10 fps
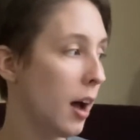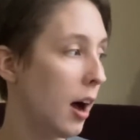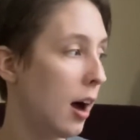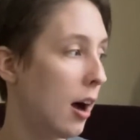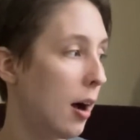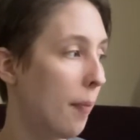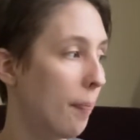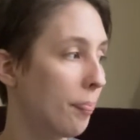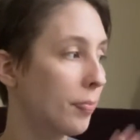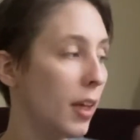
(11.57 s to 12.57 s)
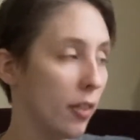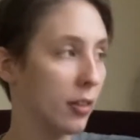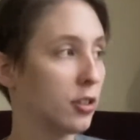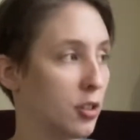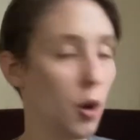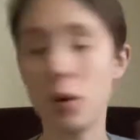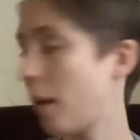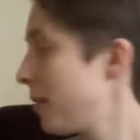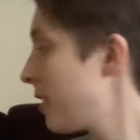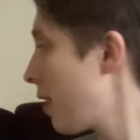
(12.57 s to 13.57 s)
the snow
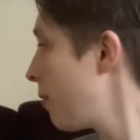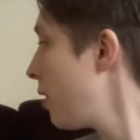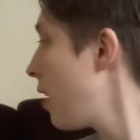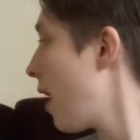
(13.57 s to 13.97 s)
coming down.